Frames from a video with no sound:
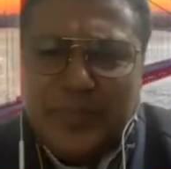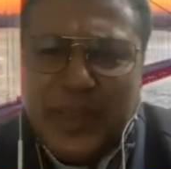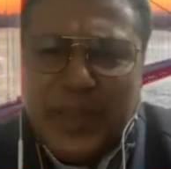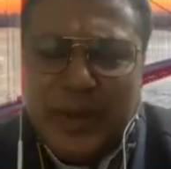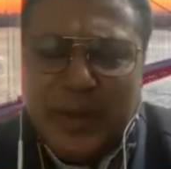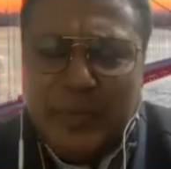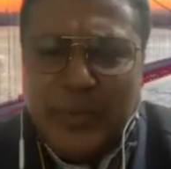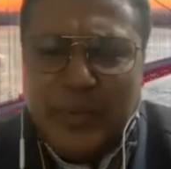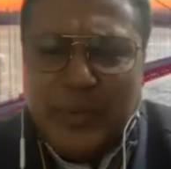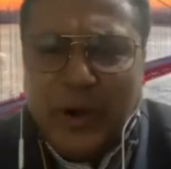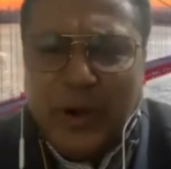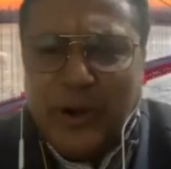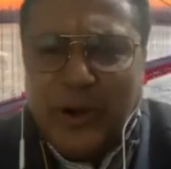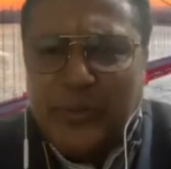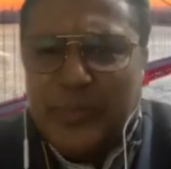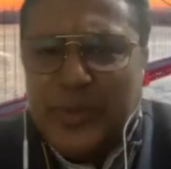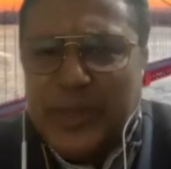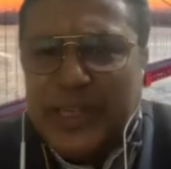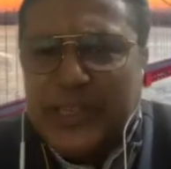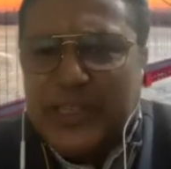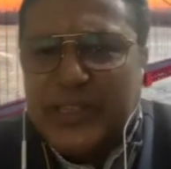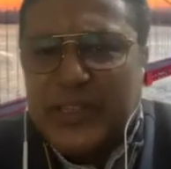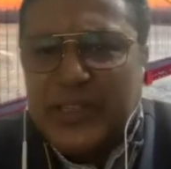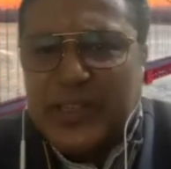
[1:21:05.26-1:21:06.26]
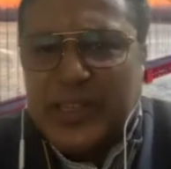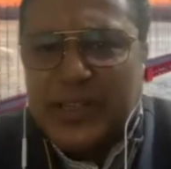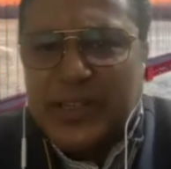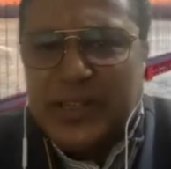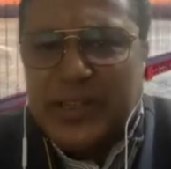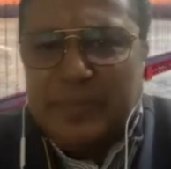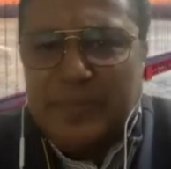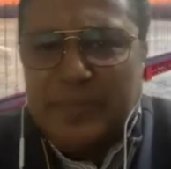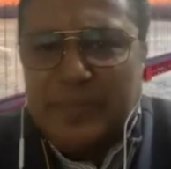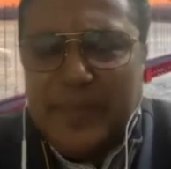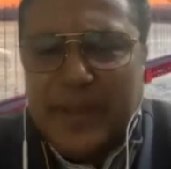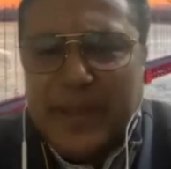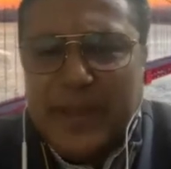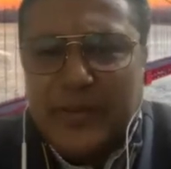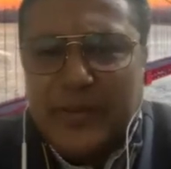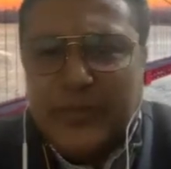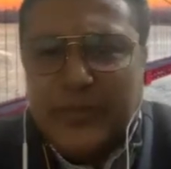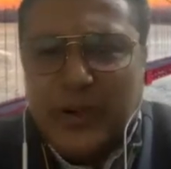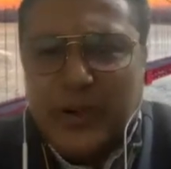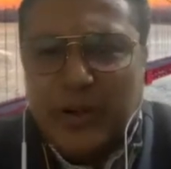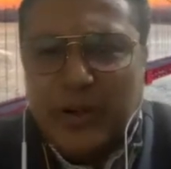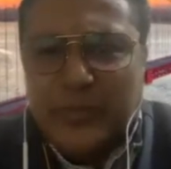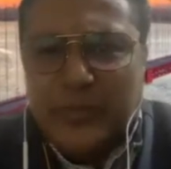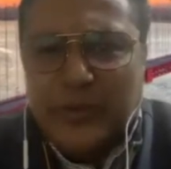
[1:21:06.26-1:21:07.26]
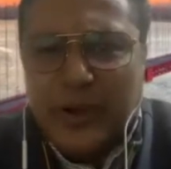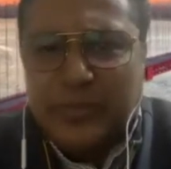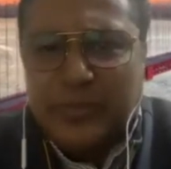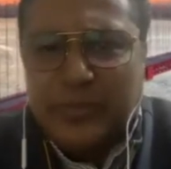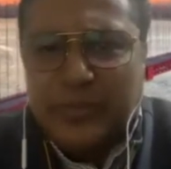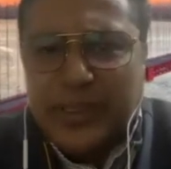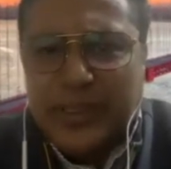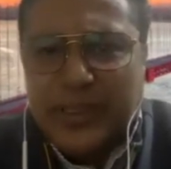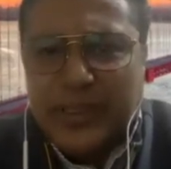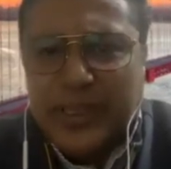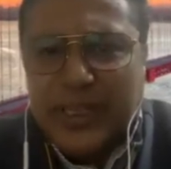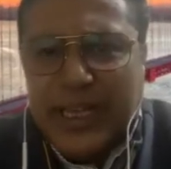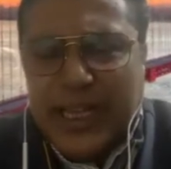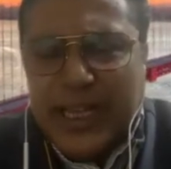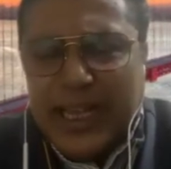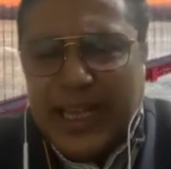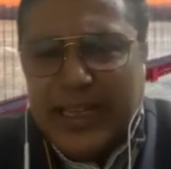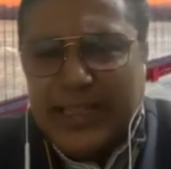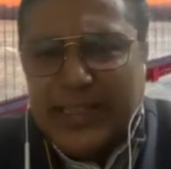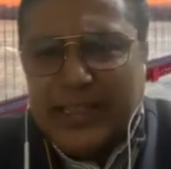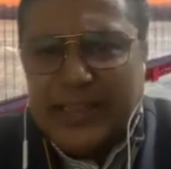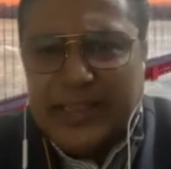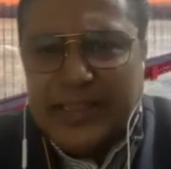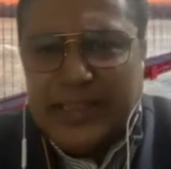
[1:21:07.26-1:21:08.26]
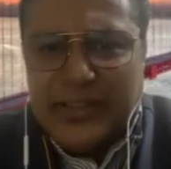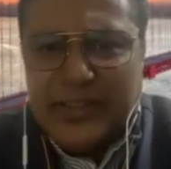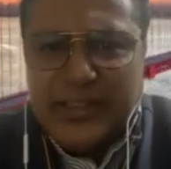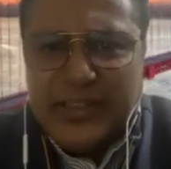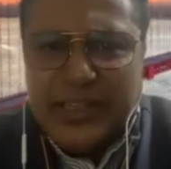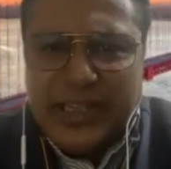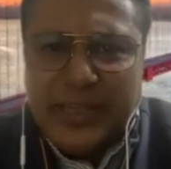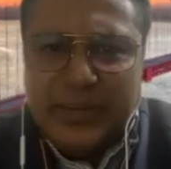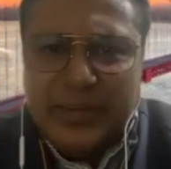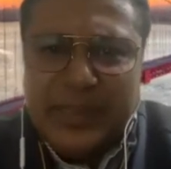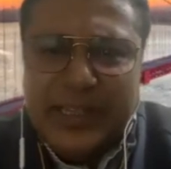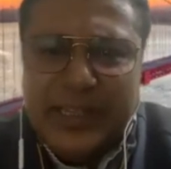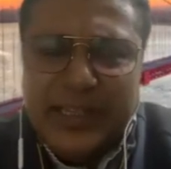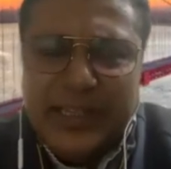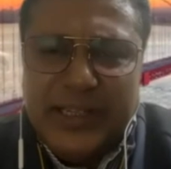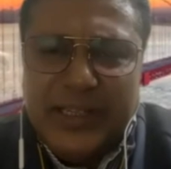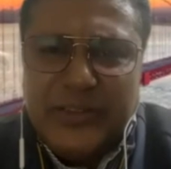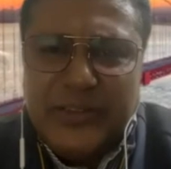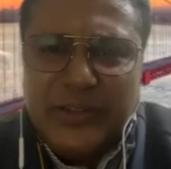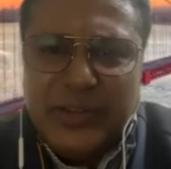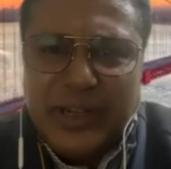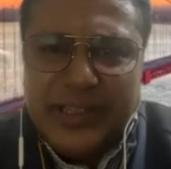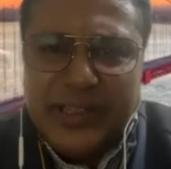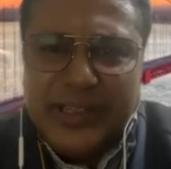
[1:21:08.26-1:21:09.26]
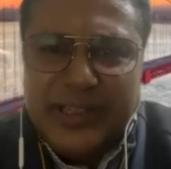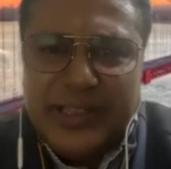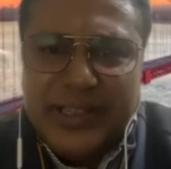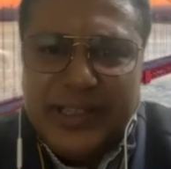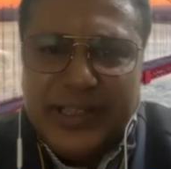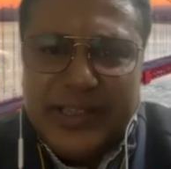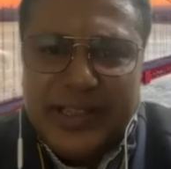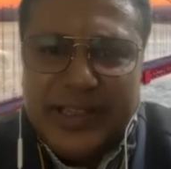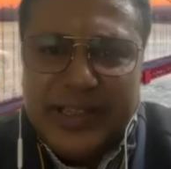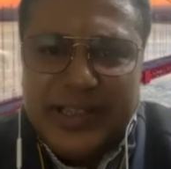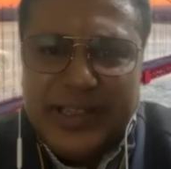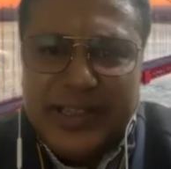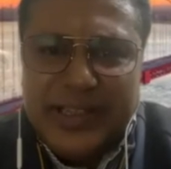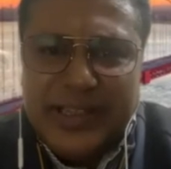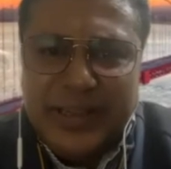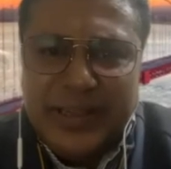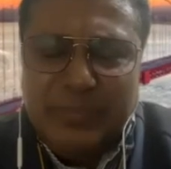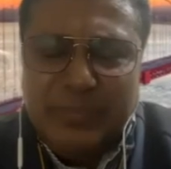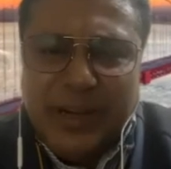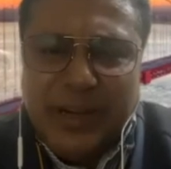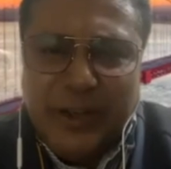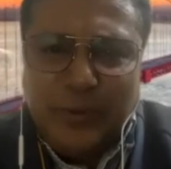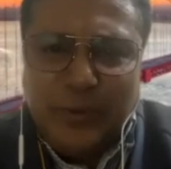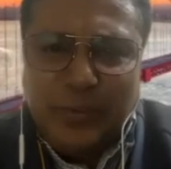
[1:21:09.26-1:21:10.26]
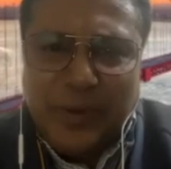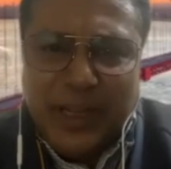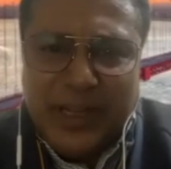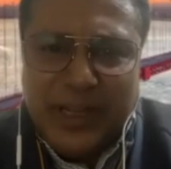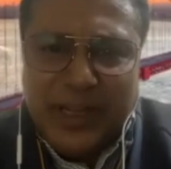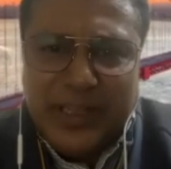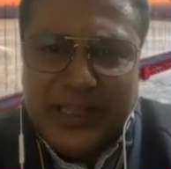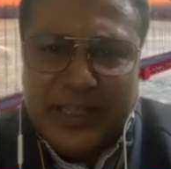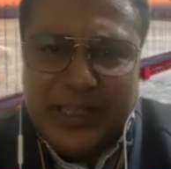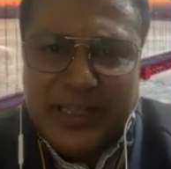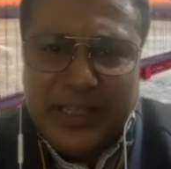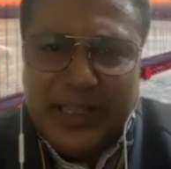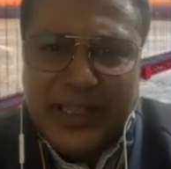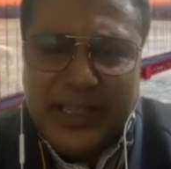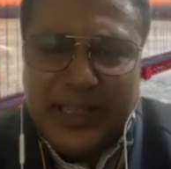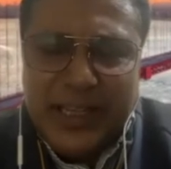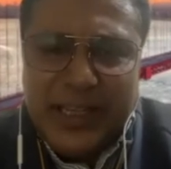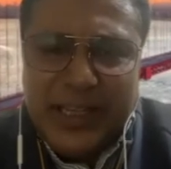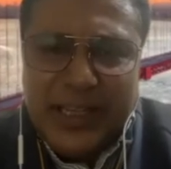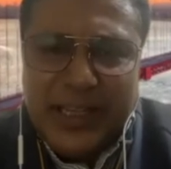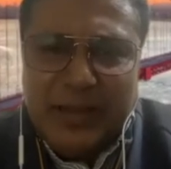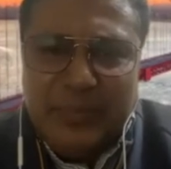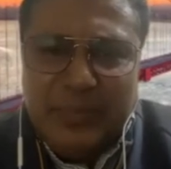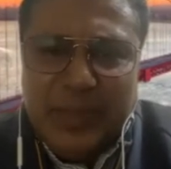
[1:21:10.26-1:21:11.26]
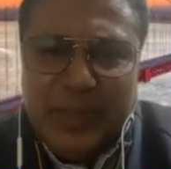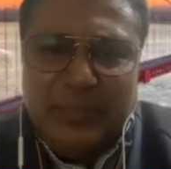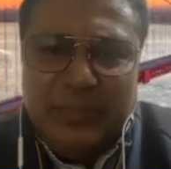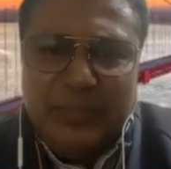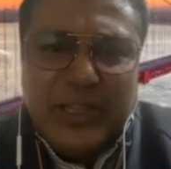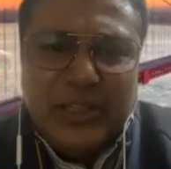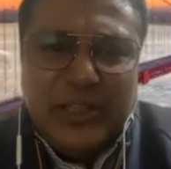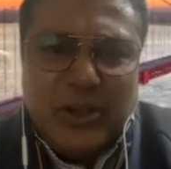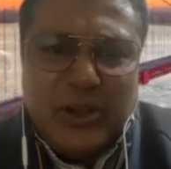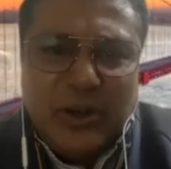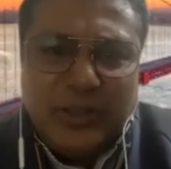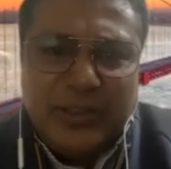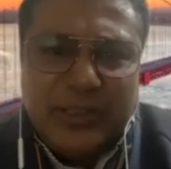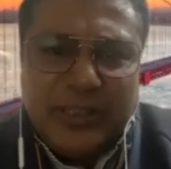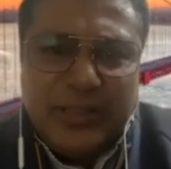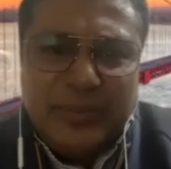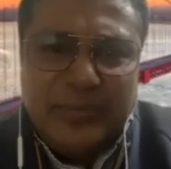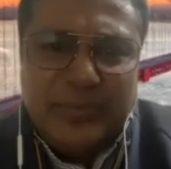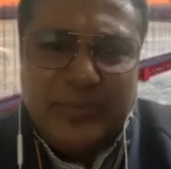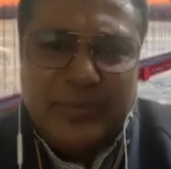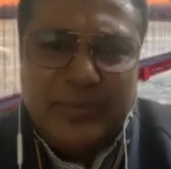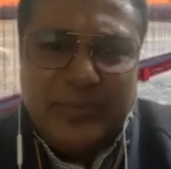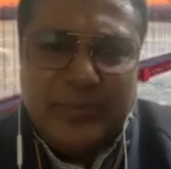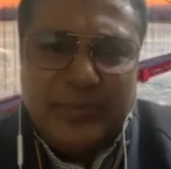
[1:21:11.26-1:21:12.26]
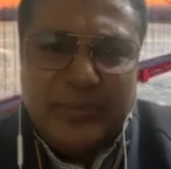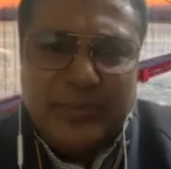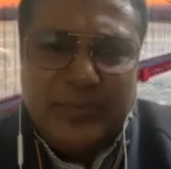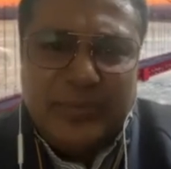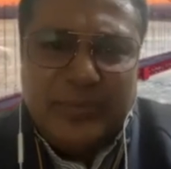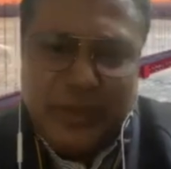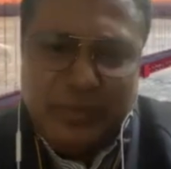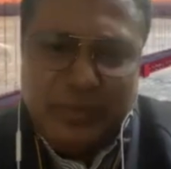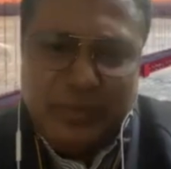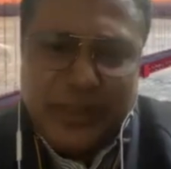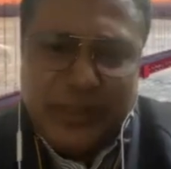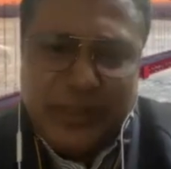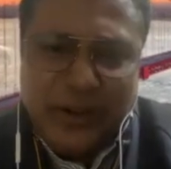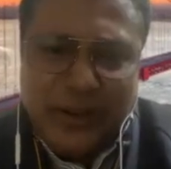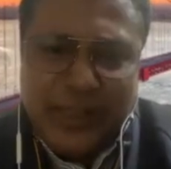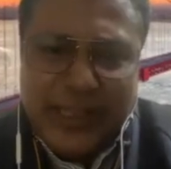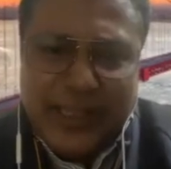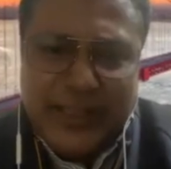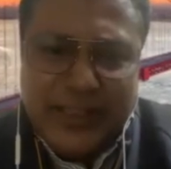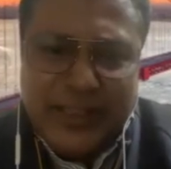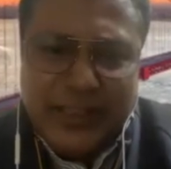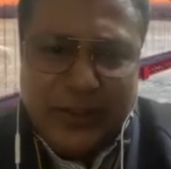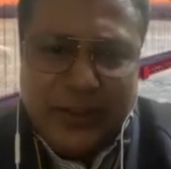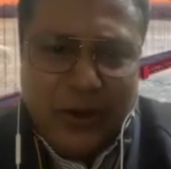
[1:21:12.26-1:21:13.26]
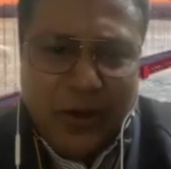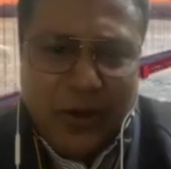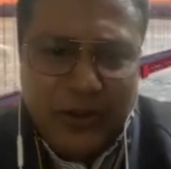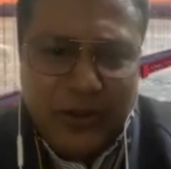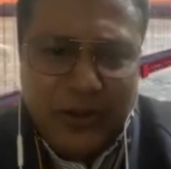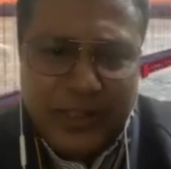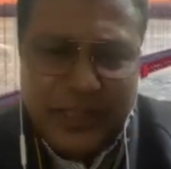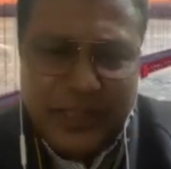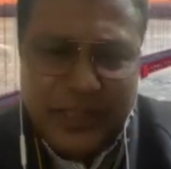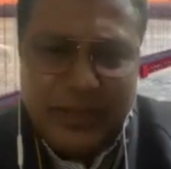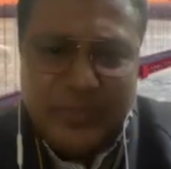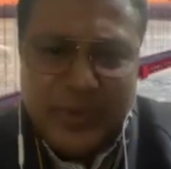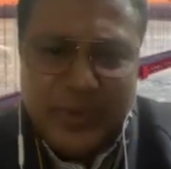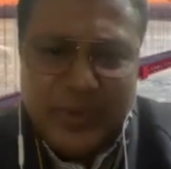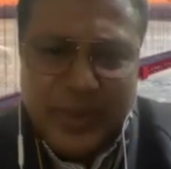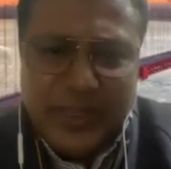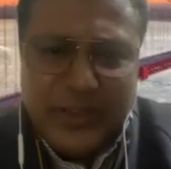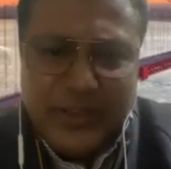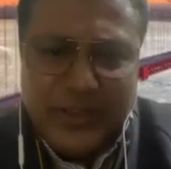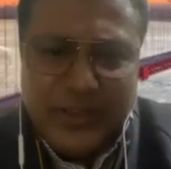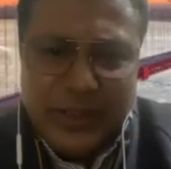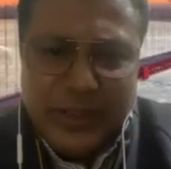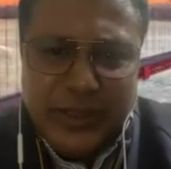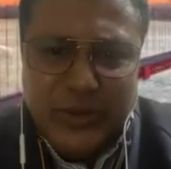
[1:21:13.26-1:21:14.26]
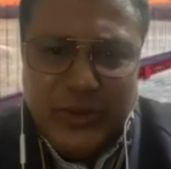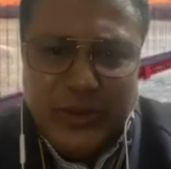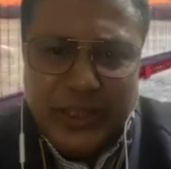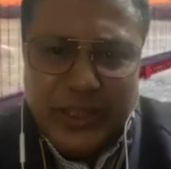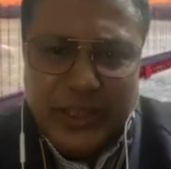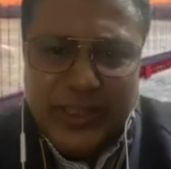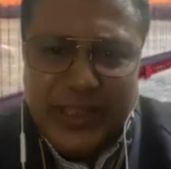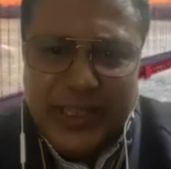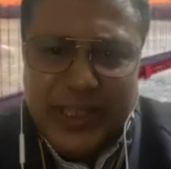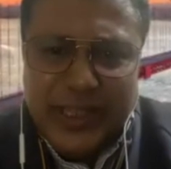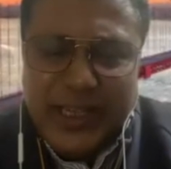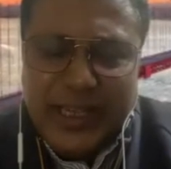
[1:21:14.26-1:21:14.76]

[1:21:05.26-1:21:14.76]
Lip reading: broad-based, from the as a sustainability strategist, I see bioplastic maybe a short-term solution, but not as a long-term solution.